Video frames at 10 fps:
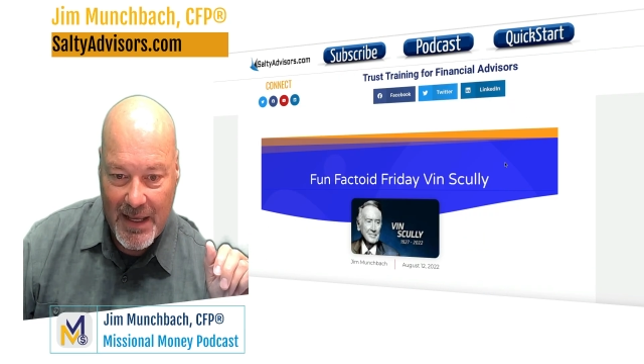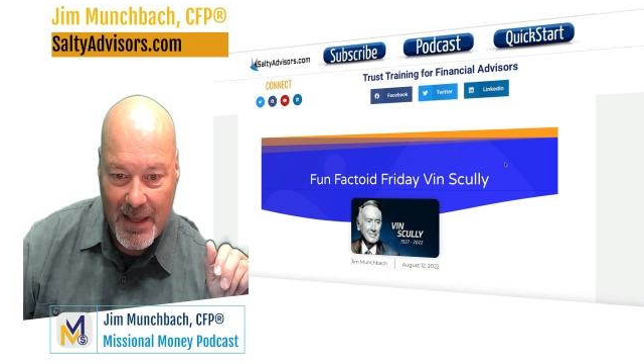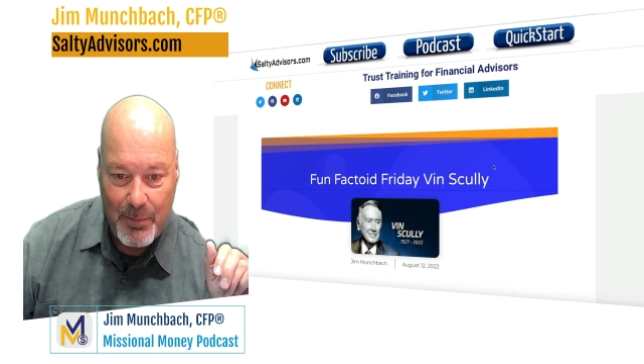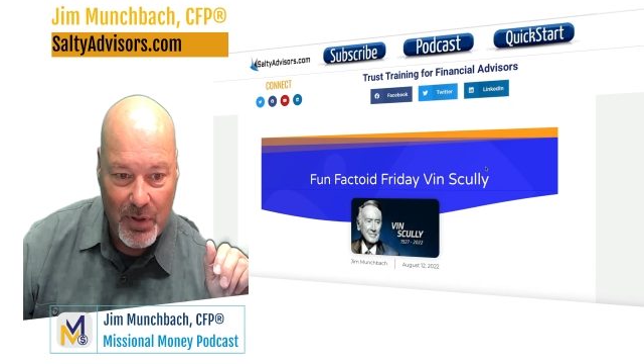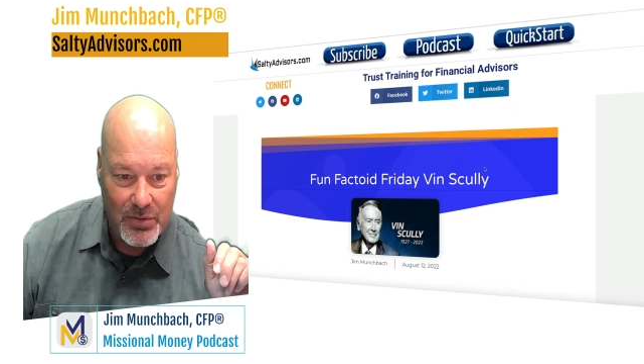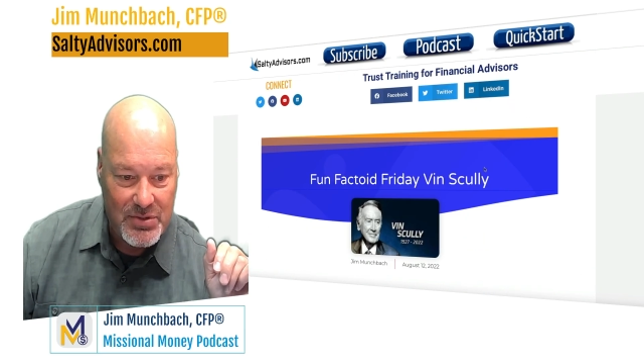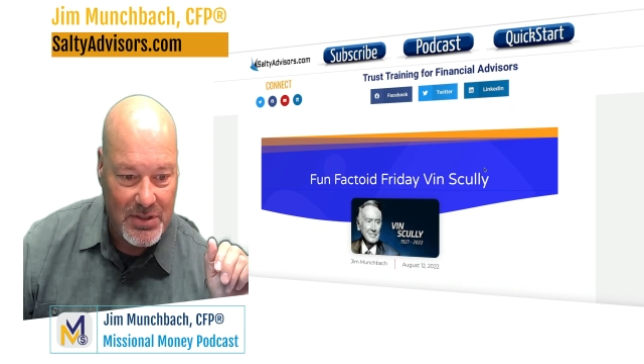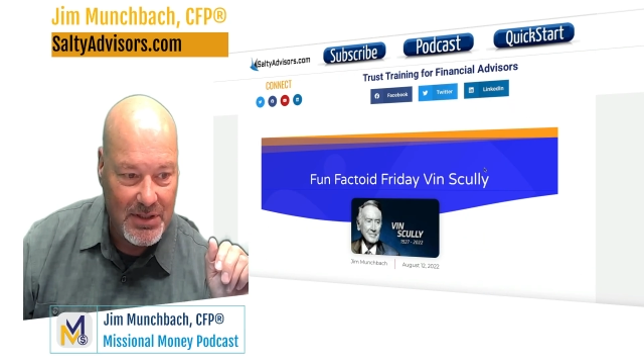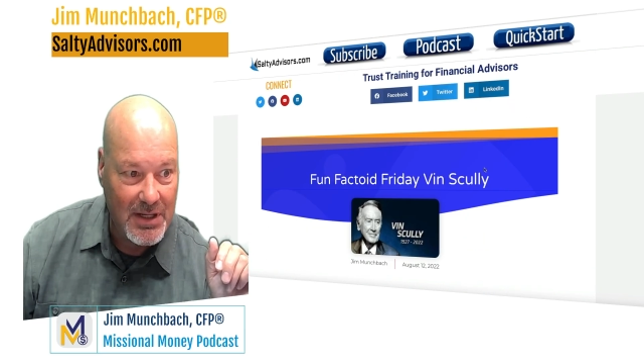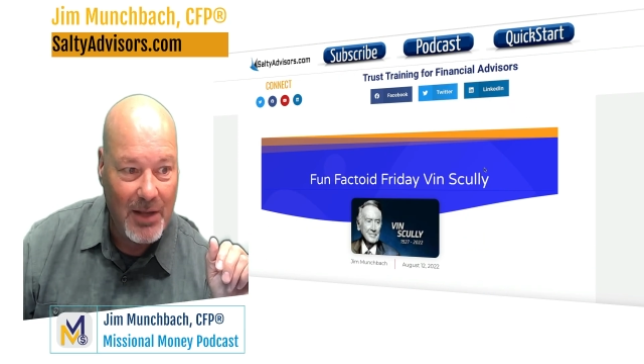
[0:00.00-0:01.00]
I
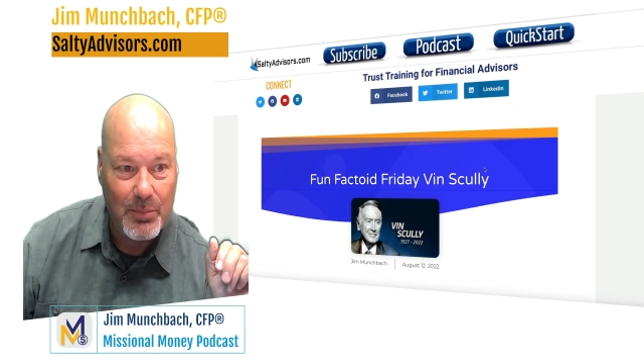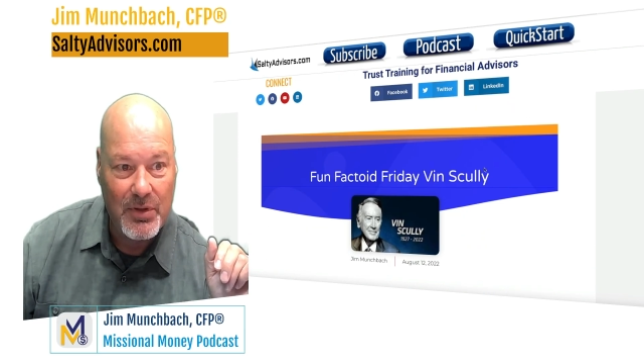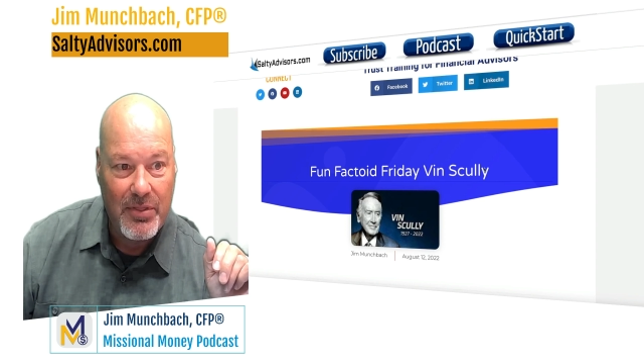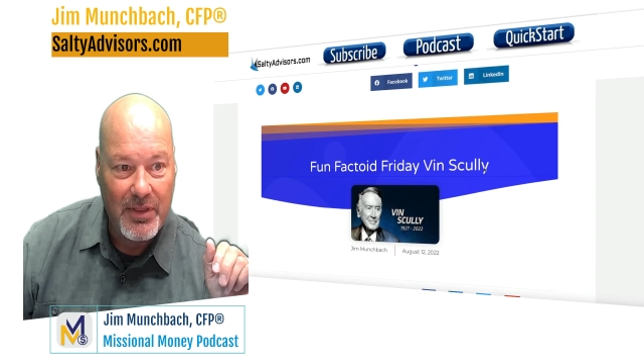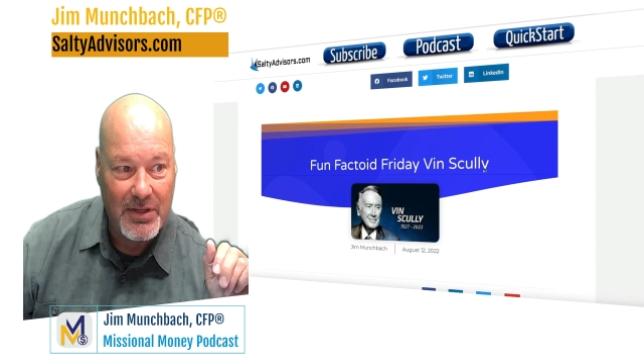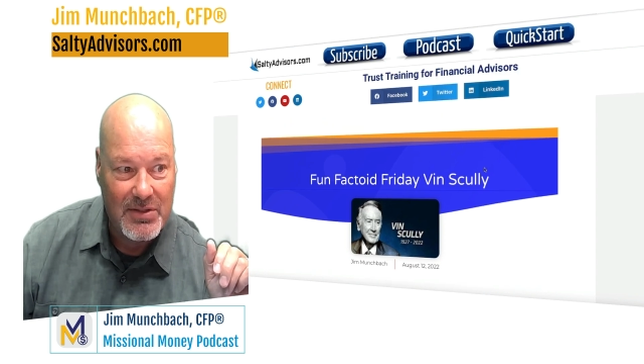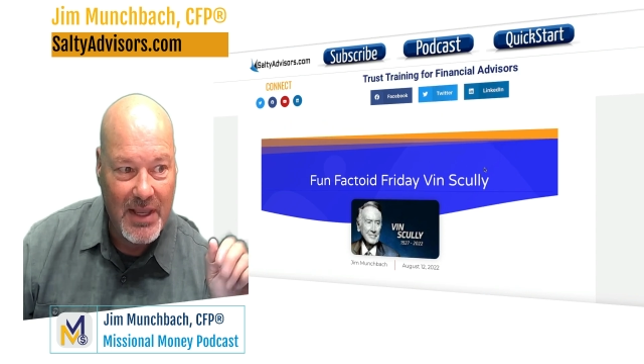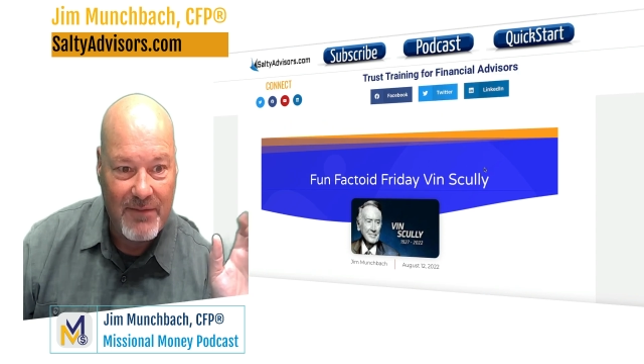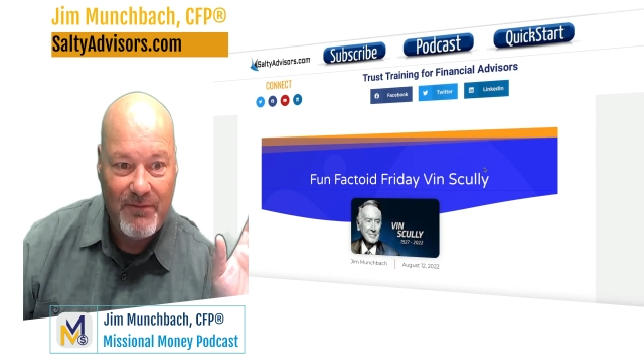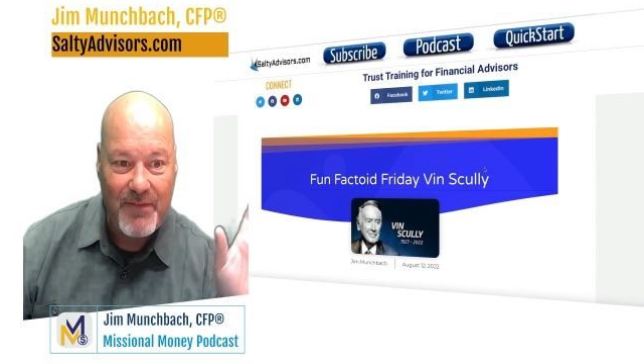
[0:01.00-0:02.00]
posted a couple of things
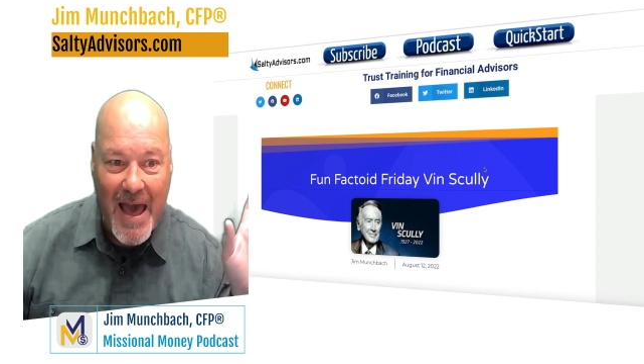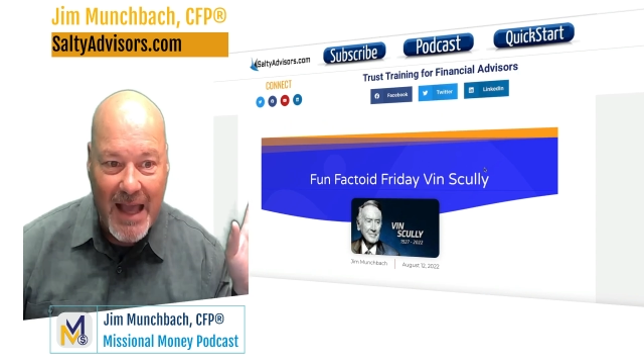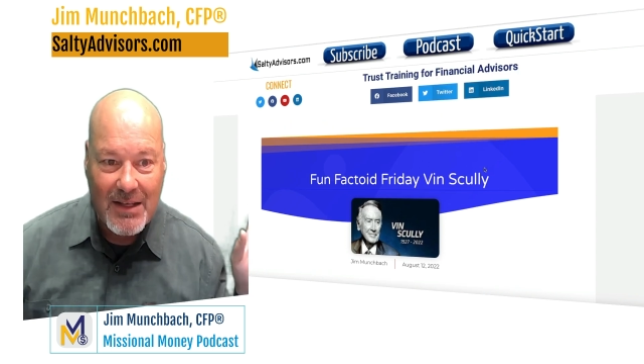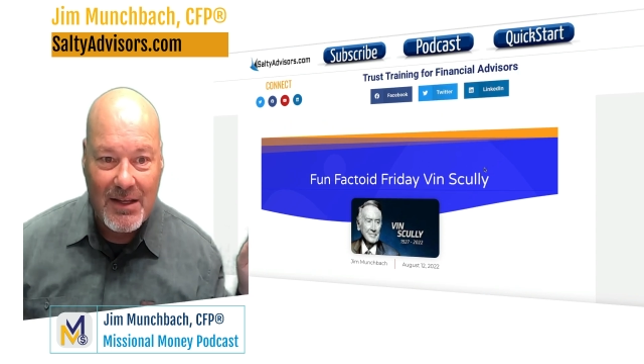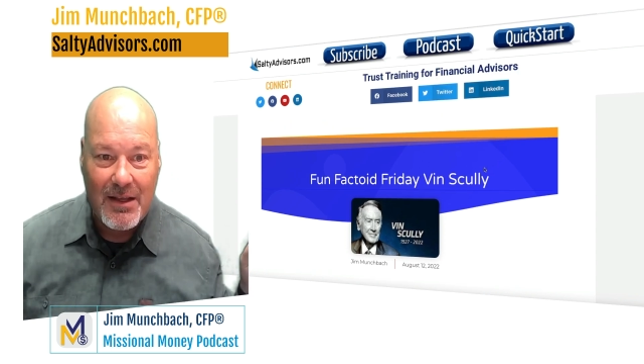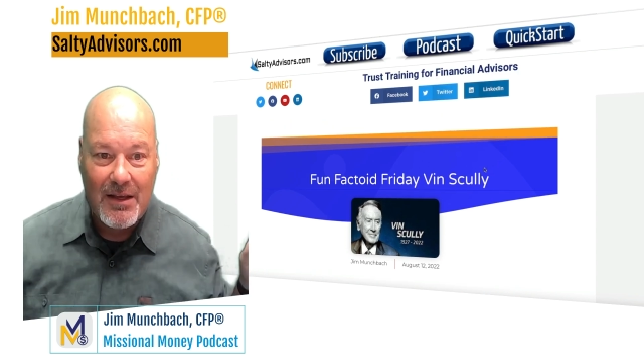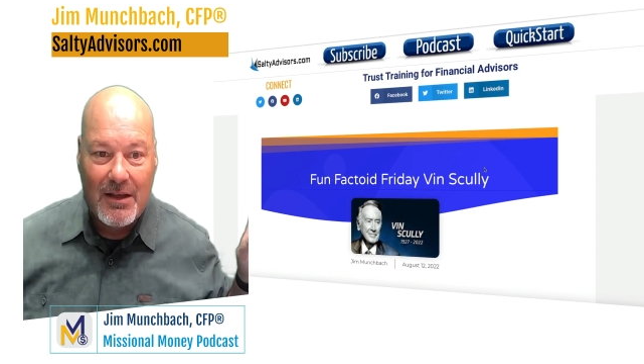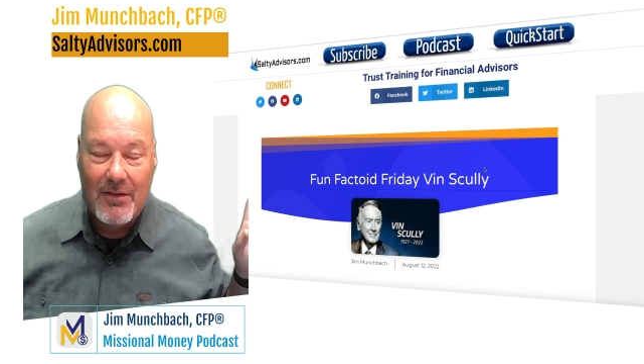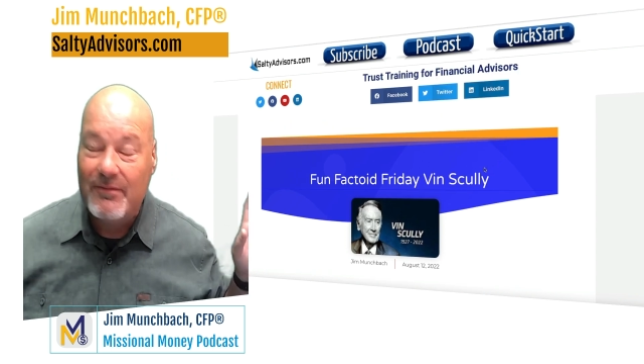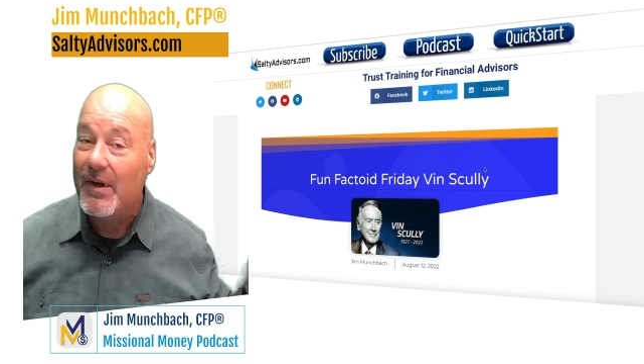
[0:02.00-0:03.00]
like
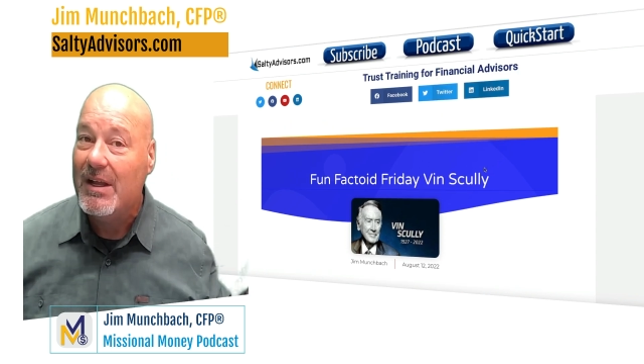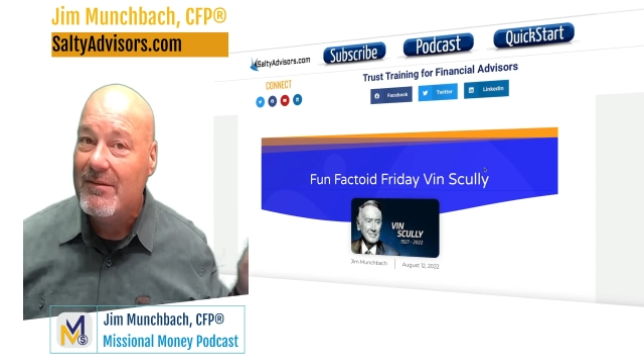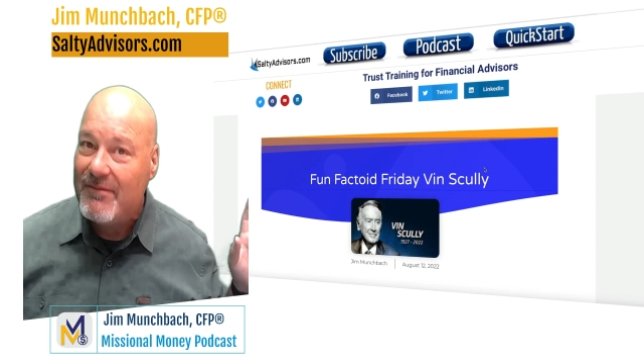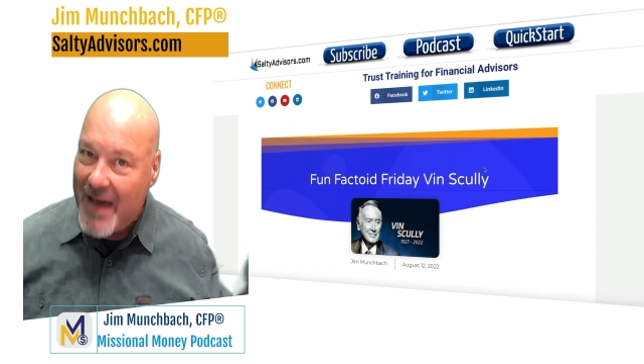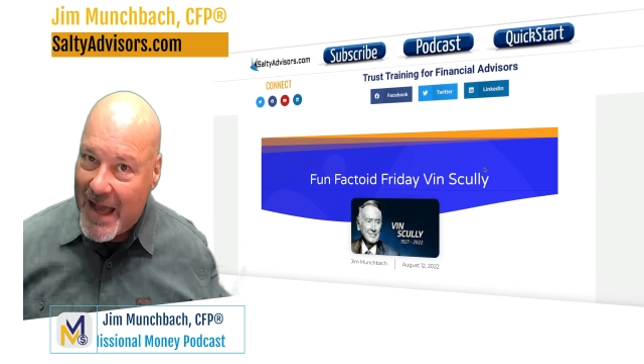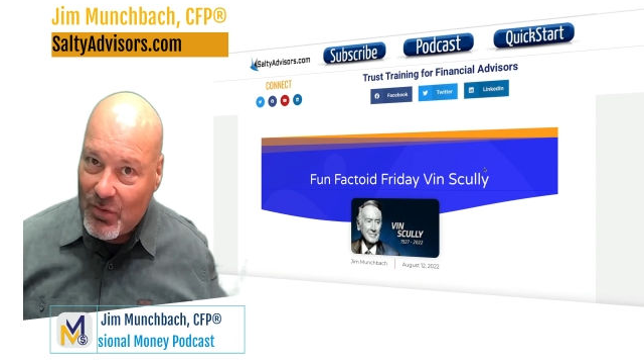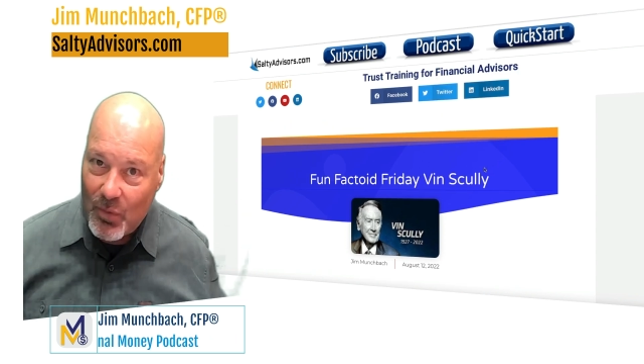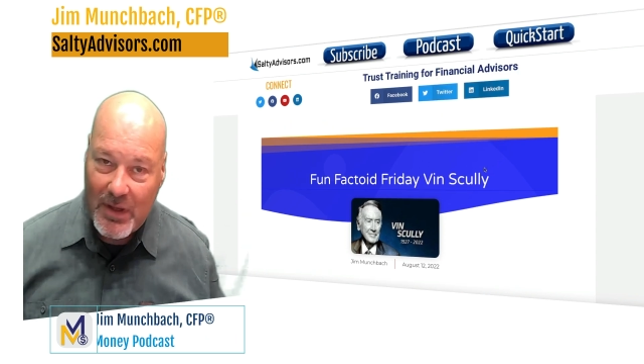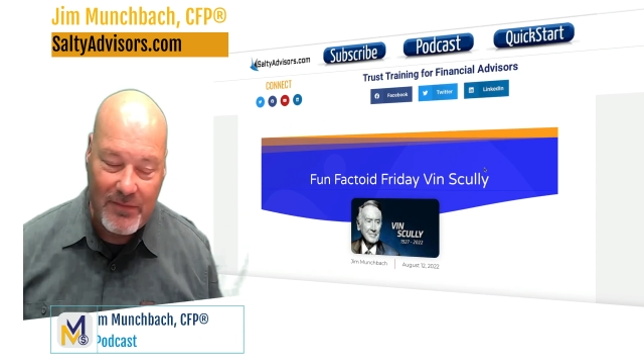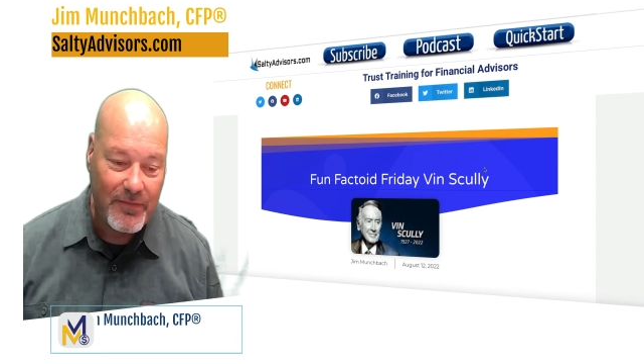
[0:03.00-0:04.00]
Fun
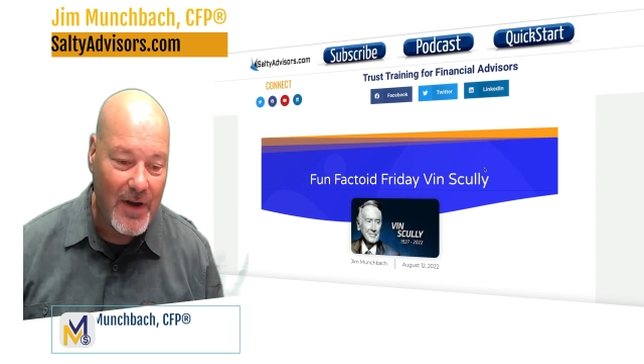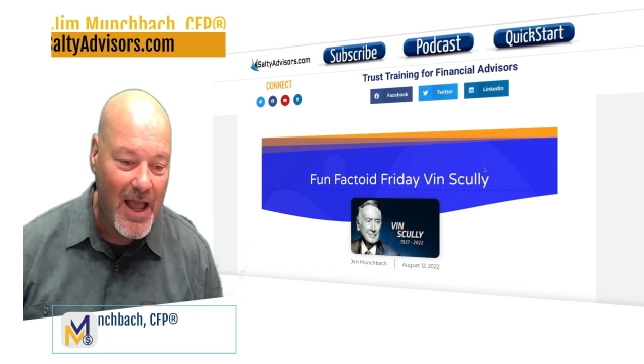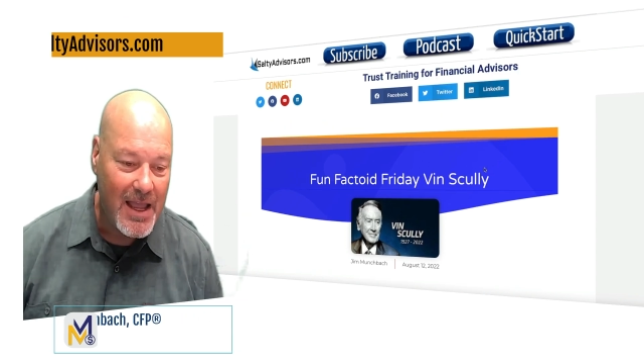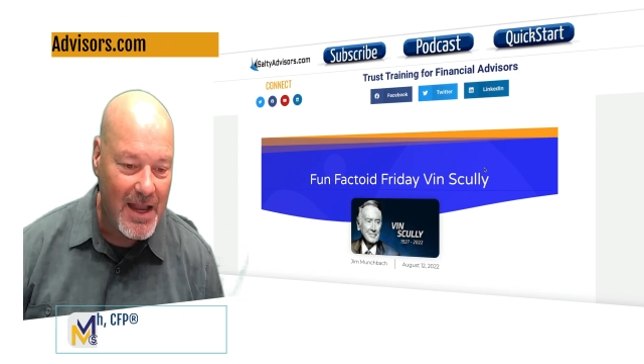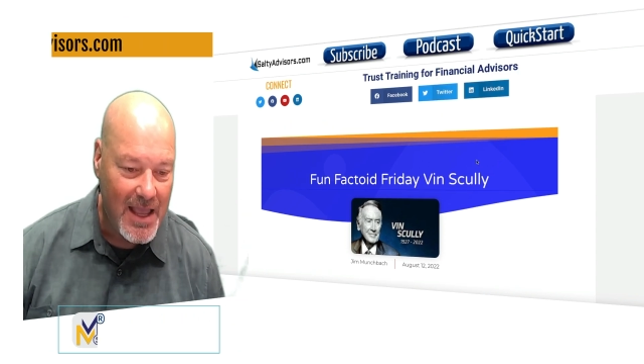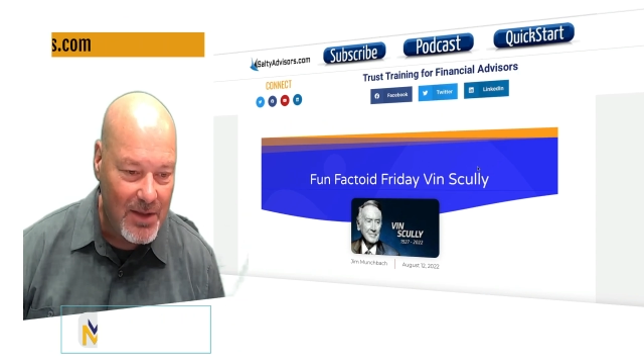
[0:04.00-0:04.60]
Factoid Friday,